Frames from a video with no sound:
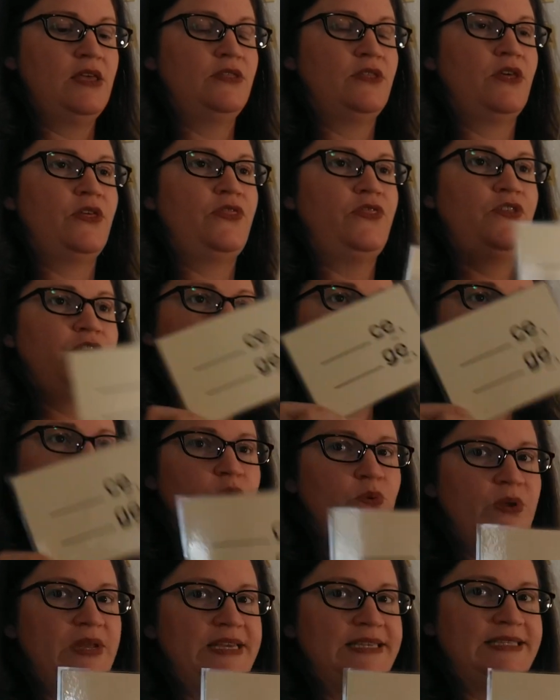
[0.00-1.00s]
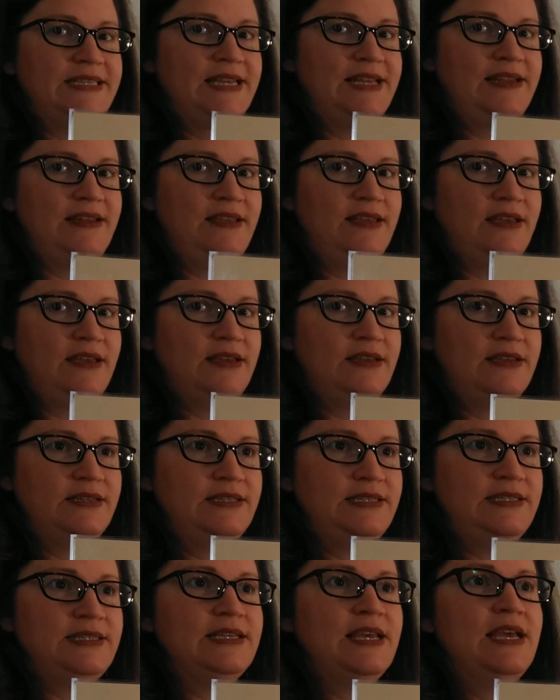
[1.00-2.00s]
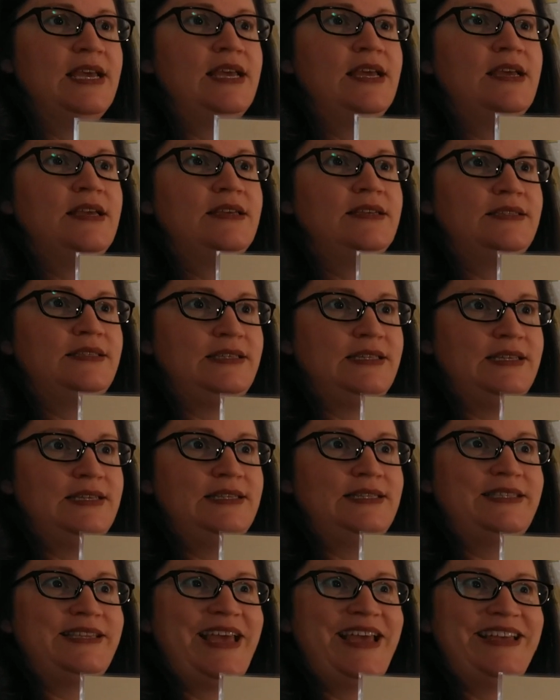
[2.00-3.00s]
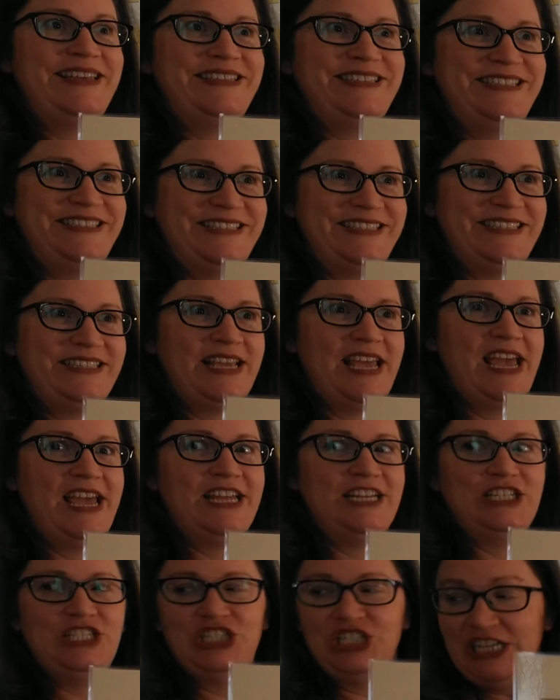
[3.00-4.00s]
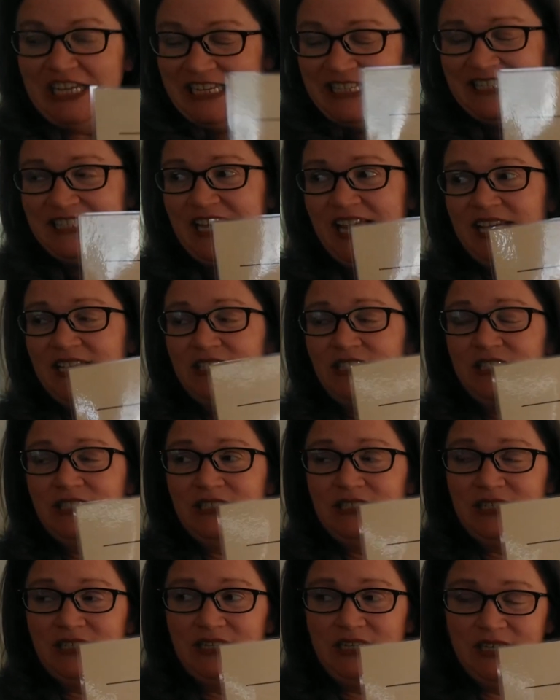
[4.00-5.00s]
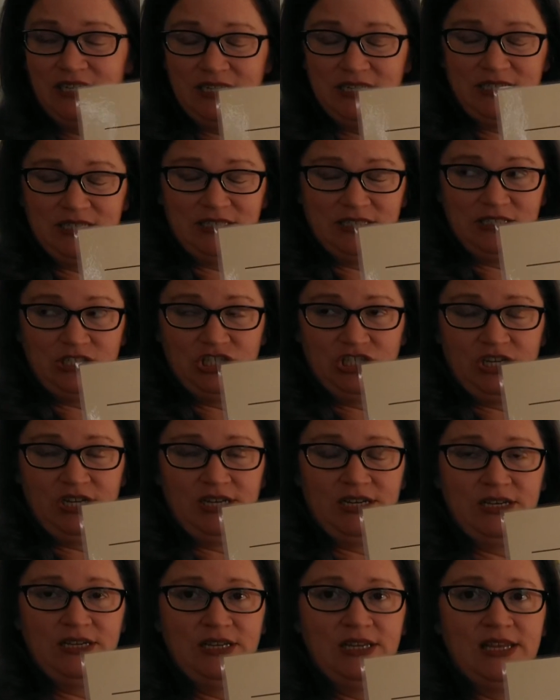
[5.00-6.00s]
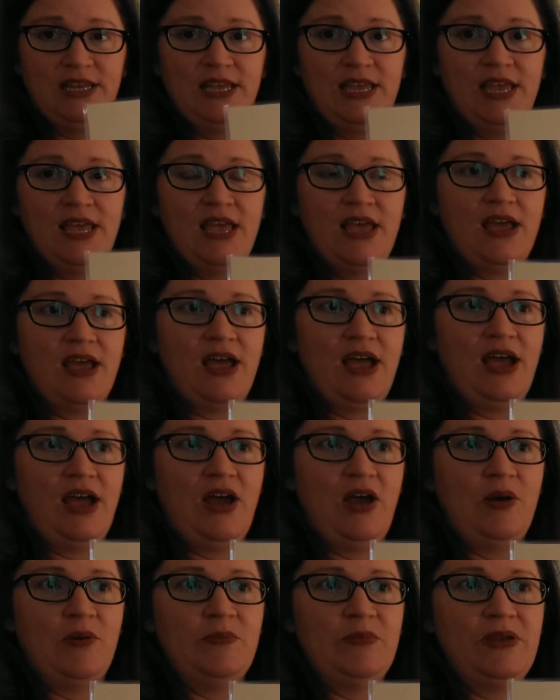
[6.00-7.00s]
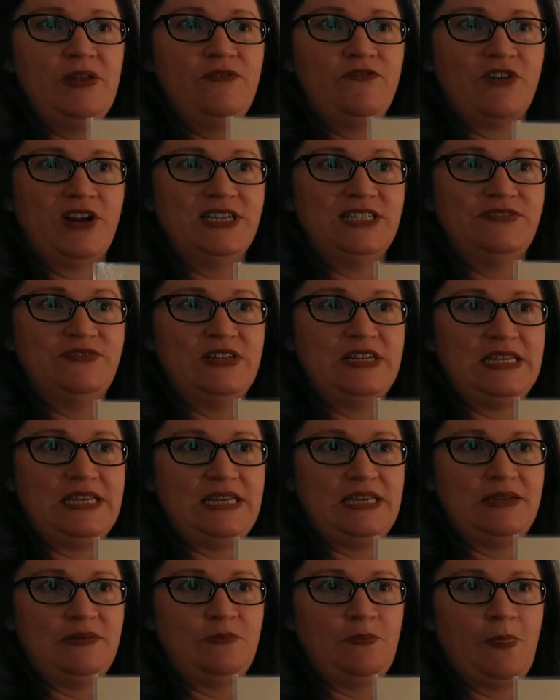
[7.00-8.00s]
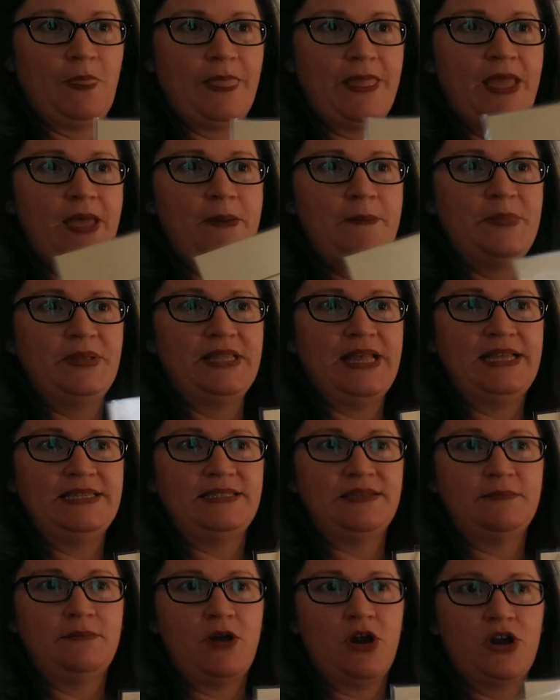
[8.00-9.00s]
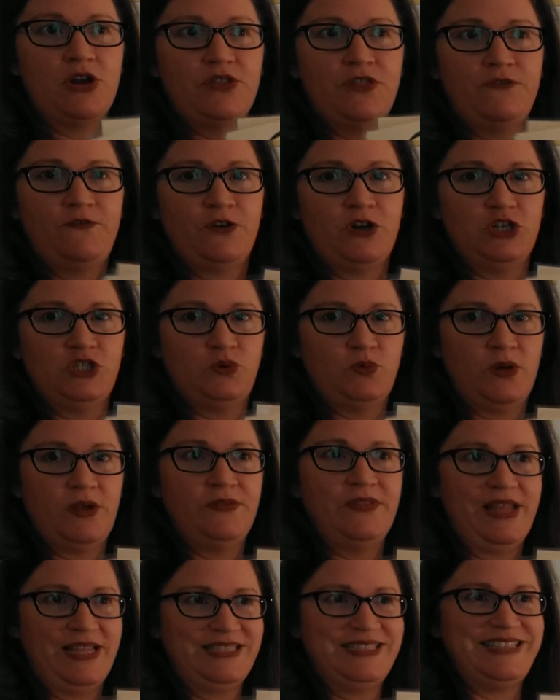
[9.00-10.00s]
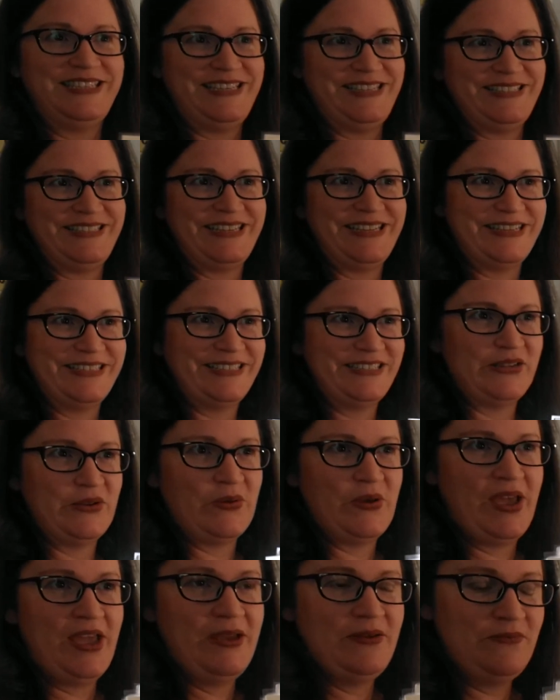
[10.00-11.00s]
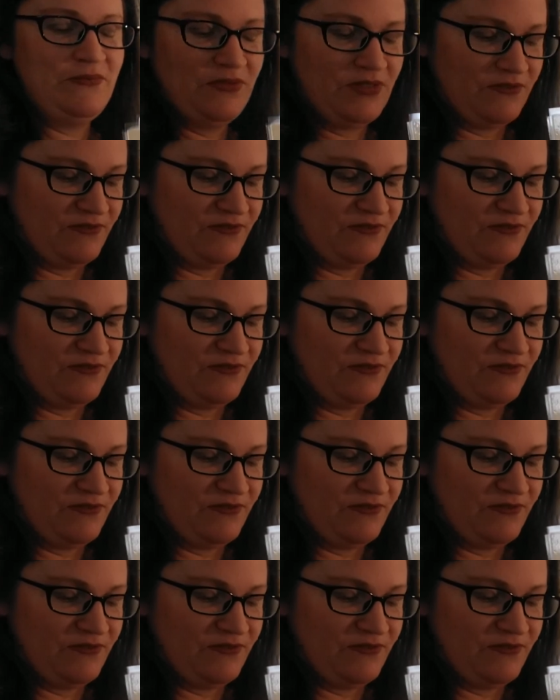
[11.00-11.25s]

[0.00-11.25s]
The third reason is C says and E says J in front of an E. But let's mark the first one. That's the easiest, okay?